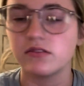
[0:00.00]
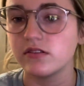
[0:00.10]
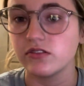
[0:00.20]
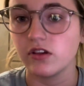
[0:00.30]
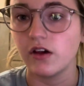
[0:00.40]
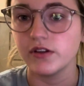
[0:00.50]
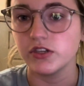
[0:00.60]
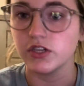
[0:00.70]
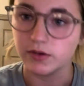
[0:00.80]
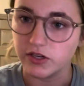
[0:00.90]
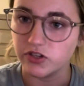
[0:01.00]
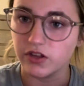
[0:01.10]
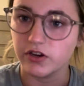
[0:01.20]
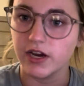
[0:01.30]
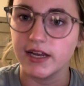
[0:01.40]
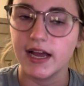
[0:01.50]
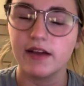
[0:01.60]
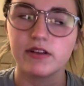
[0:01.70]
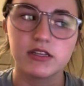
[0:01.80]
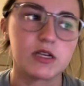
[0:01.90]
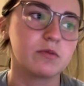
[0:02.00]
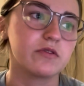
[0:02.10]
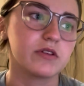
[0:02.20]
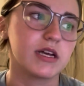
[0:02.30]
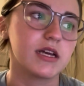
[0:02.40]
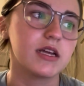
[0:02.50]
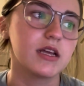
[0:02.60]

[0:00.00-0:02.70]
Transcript: dissolved into each other, and I have an example for that.